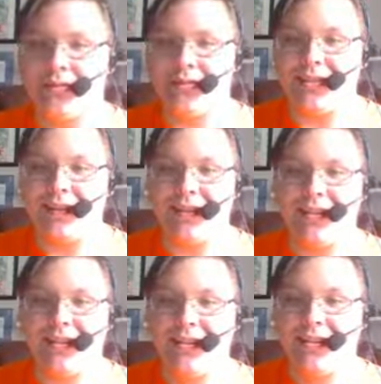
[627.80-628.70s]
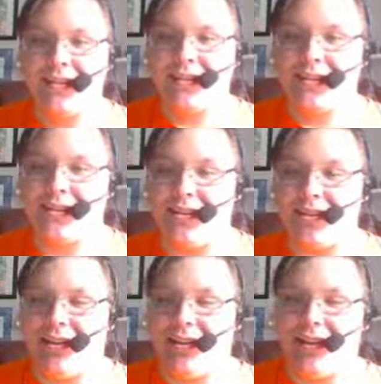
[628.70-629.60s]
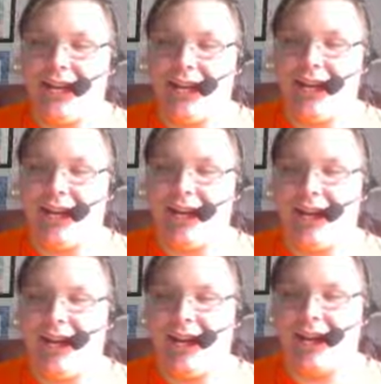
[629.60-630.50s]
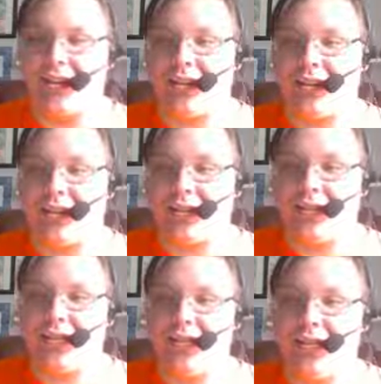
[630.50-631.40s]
Ugh. Sorry, I got the other